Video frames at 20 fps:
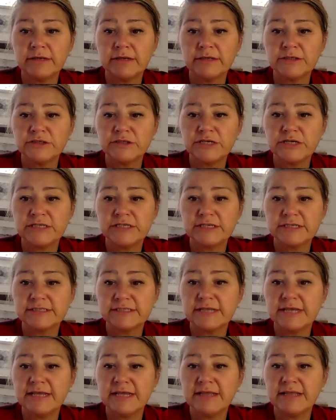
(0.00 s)
and she does
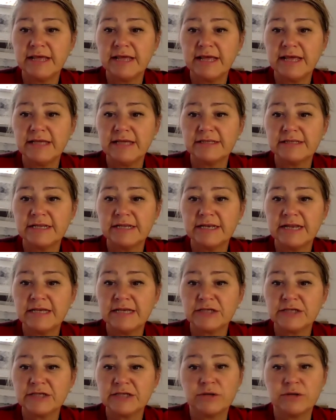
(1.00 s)
say that the
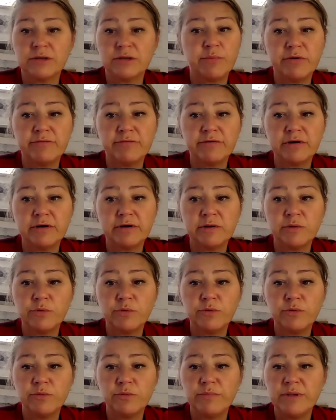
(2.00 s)
National Library of Ireland
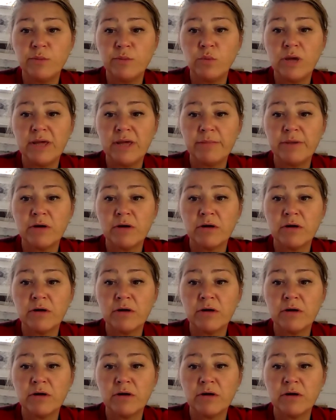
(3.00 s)
will be web